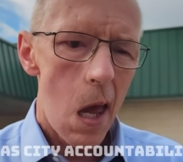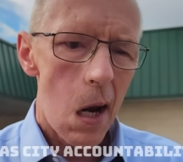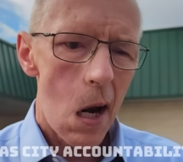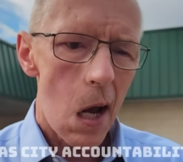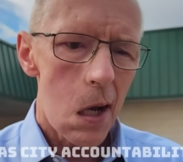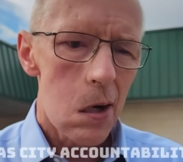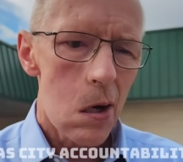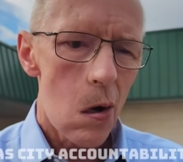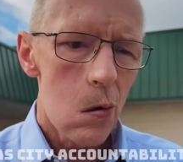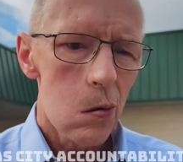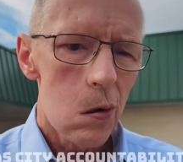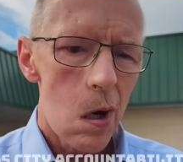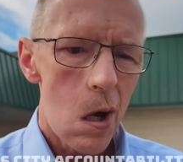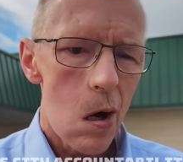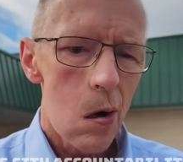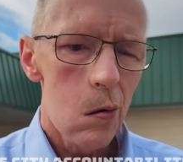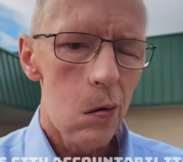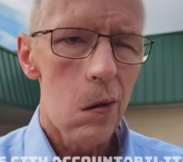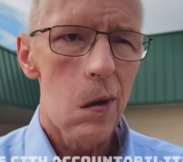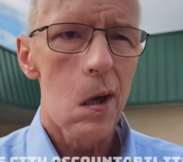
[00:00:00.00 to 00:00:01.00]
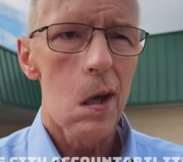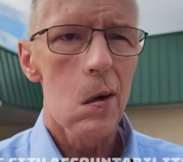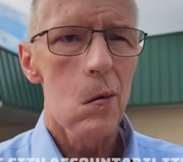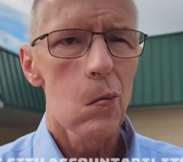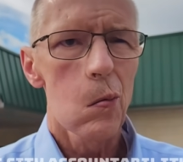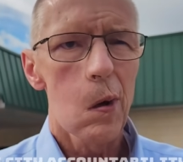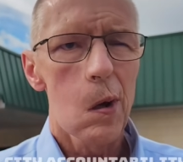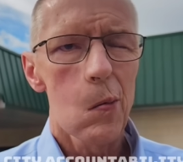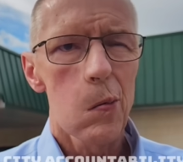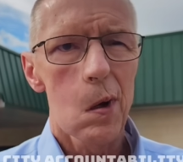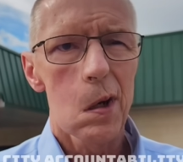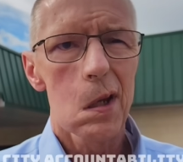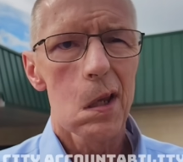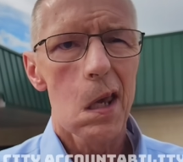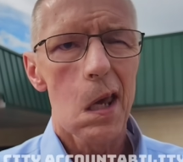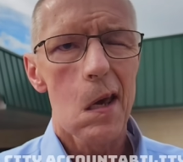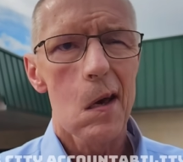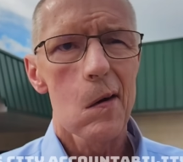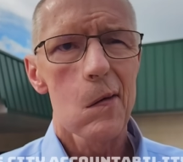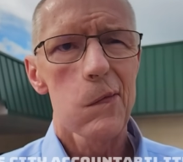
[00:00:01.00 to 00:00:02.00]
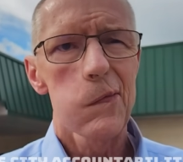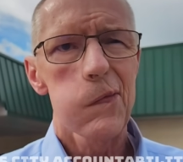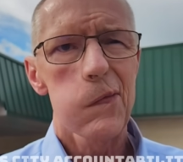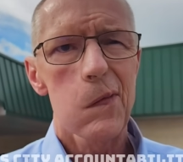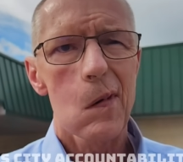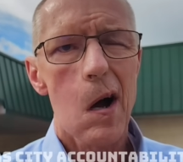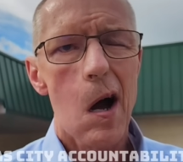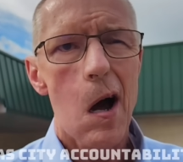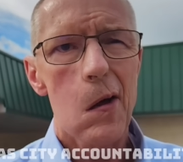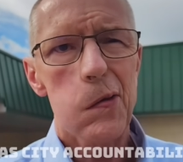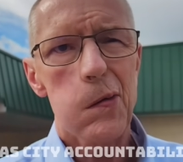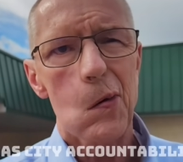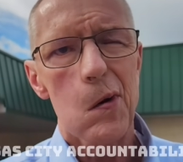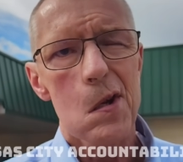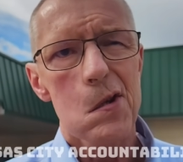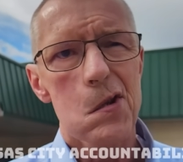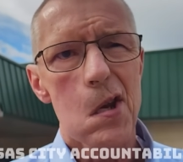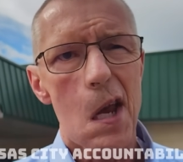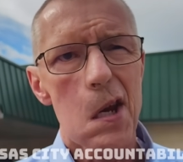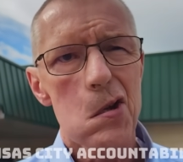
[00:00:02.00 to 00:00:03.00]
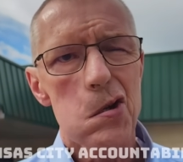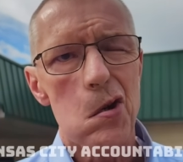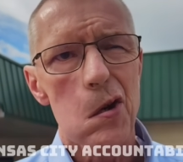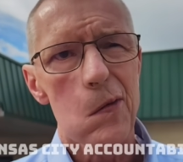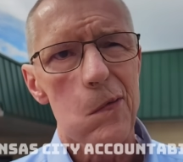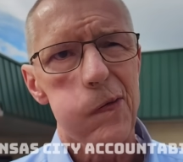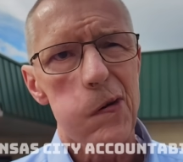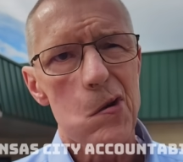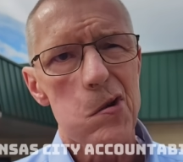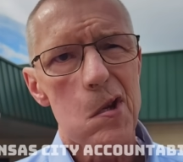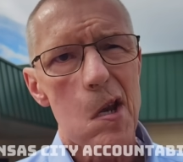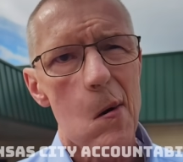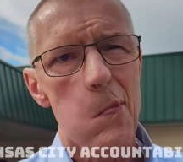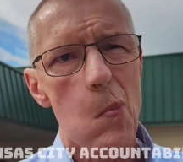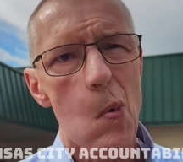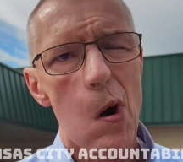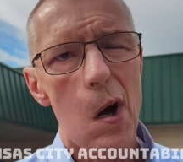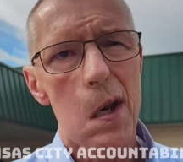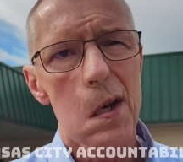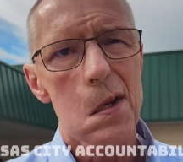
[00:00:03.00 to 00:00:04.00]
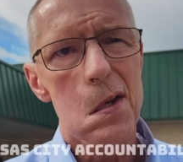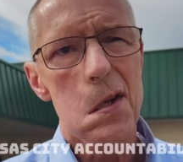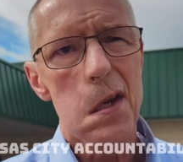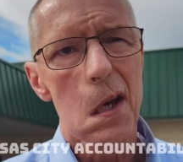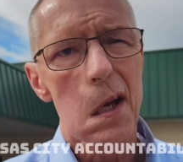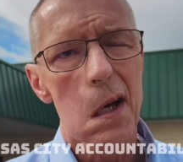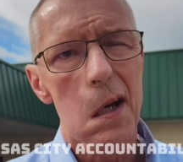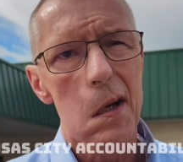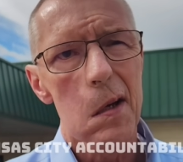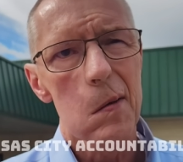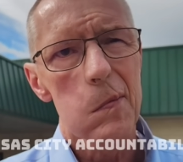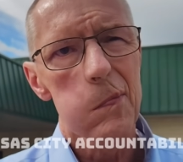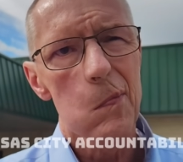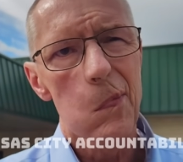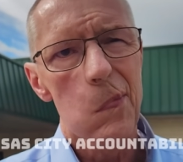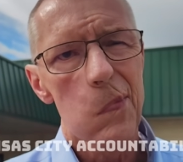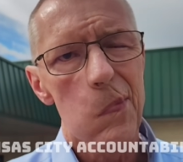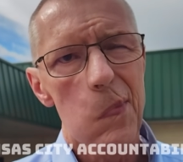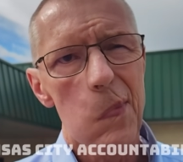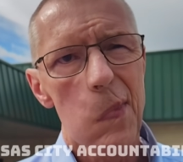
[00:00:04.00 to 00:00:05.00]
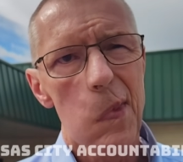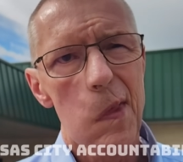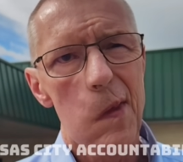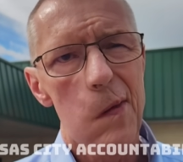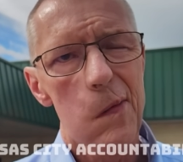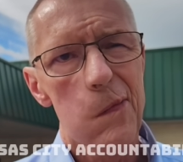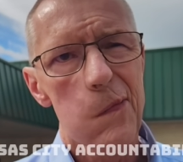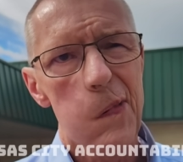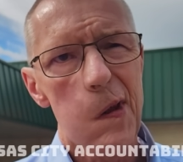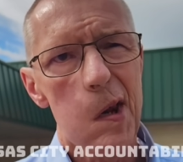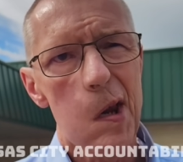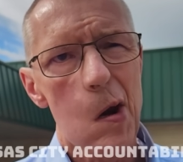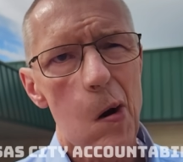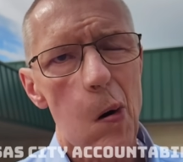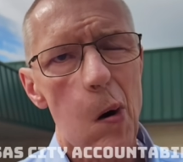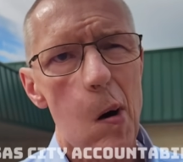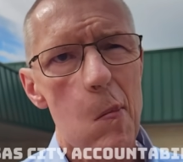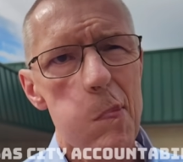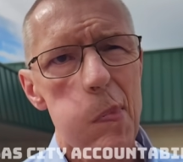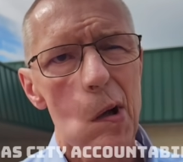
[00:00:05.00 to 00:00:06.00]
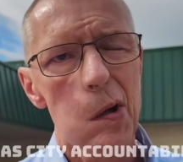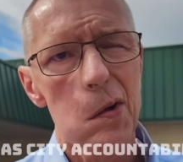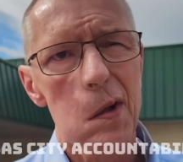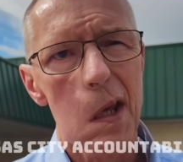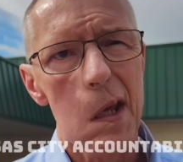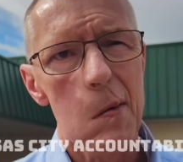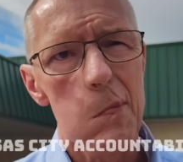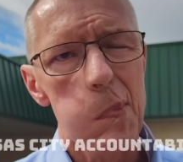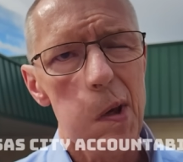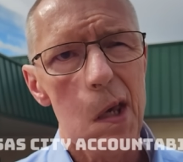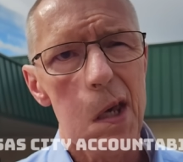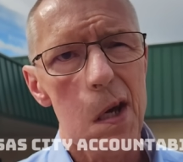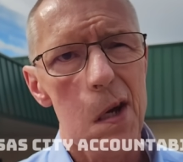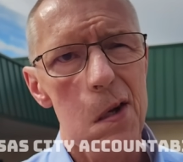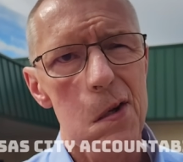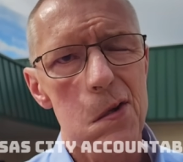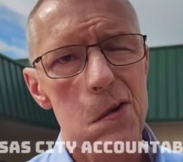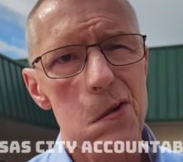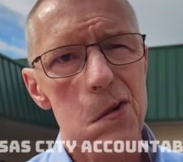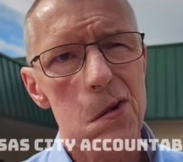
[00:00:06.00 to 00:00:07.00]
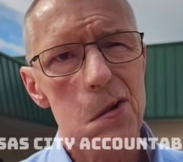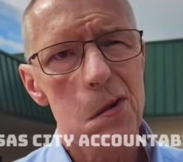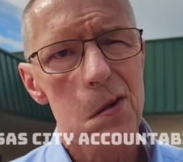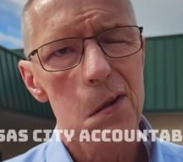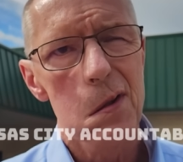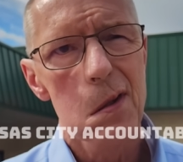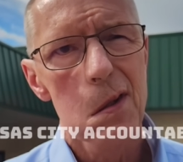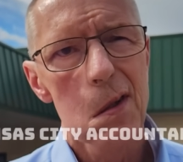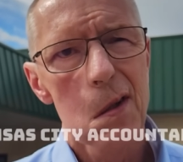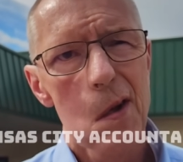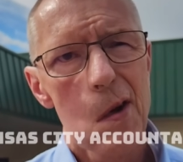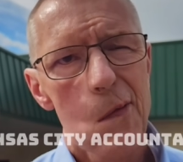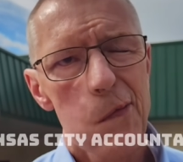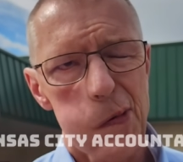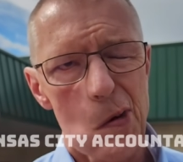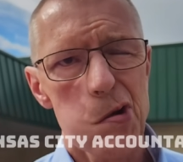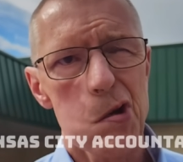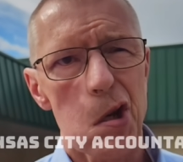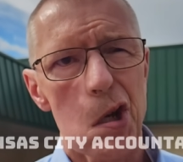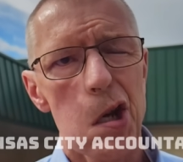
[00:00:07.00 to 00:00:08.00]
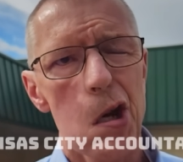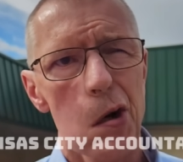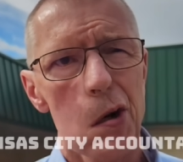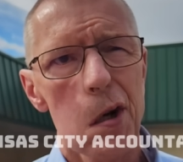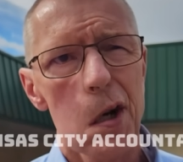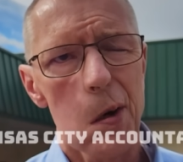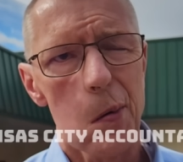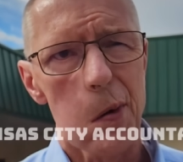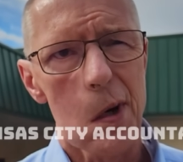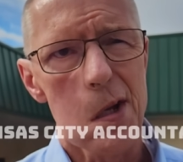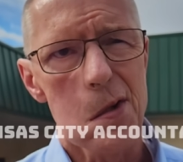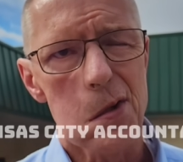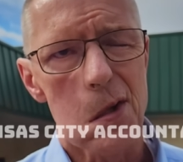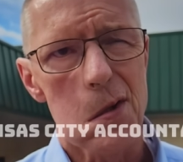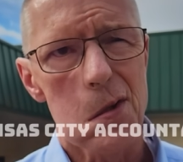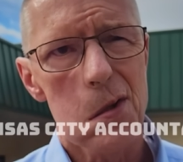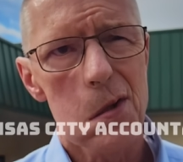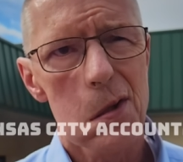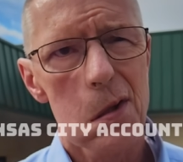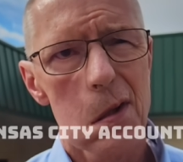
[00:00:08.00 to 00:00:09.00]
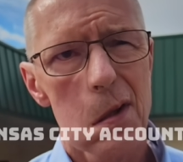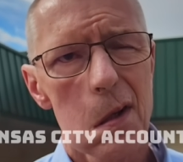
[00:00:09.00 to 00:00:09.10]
And I don't know that we would give authorization for someone to video our building for security reasons.